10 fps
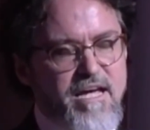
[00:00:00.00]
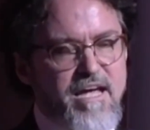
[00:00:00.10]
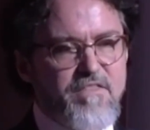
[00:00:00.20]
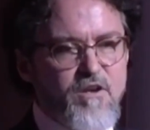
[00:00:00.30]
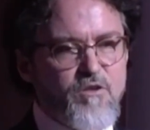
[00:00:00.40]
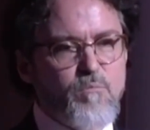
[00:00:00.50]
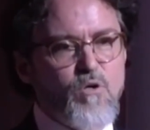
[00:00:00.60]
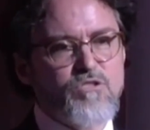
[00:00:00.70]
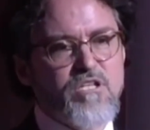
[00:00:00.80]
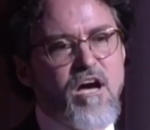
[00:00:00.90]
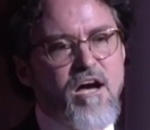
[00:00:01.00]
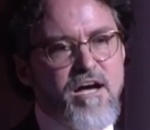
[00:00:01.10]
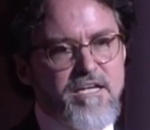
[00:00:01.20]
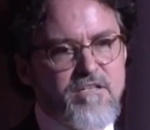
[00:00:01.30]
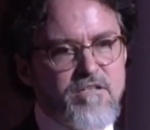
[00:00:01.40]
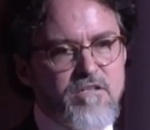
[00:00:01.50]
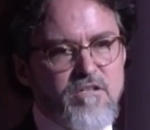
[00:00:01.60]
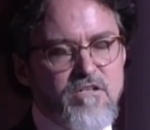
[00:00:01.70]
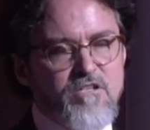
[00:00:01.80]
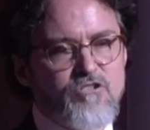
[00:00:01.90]
And they're the most kind
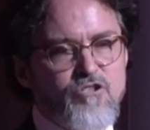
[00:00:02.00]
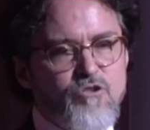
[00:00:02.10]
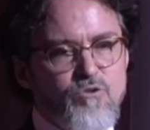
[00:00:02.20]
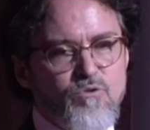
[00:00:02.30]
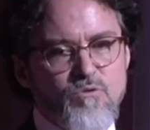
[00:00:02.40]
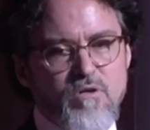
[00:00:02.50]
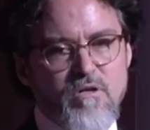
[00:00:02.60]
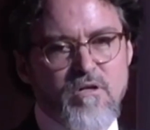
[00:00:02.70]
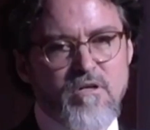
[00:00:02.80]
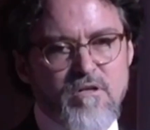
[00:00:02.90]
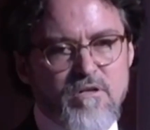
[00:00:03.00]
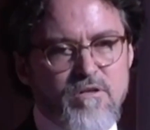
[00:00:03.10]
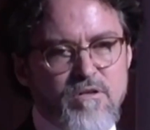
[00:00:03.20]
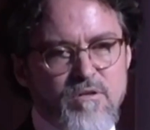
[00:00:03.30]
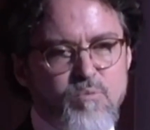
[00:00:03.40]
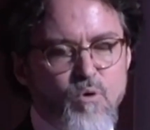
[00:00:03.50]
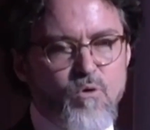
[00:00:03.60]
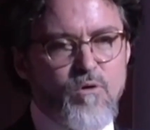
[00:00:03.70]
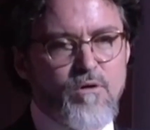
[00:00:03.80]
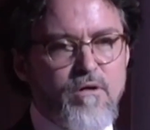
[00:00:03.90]
to the
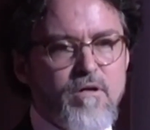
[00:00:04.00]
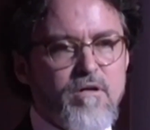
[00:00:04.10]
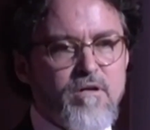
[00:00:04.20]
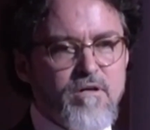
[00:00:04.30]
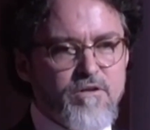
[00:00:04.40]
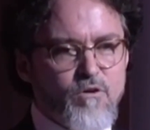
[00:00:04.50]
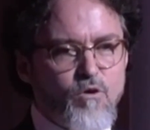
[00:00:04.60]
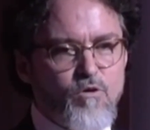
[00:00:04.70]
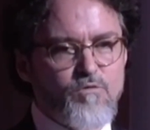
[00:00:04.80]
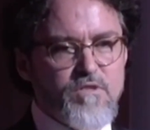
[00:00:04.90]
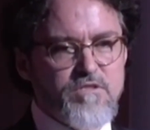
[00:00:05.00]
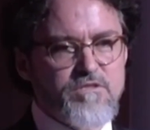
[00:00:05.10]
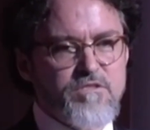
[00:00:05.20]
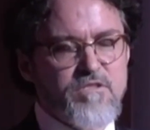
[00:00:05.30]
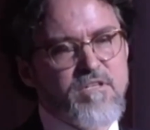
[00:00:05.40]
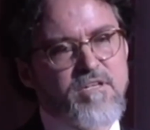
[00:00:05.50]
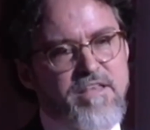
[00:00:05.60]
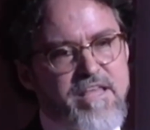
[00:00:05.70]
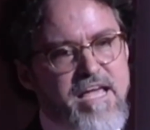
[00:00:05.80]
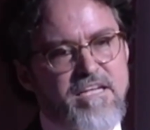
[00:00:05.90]
poor, the orphans,
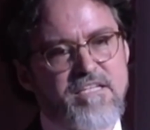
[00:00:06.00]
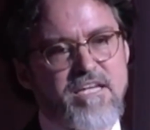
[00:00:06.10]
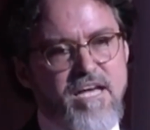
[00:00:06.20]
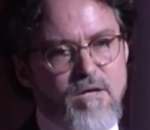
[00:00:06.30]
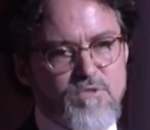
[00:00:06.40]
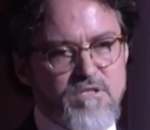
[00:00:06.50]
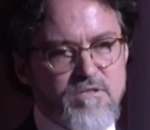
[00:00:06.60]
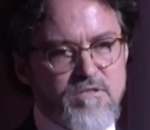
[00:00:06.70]
and the handicapped.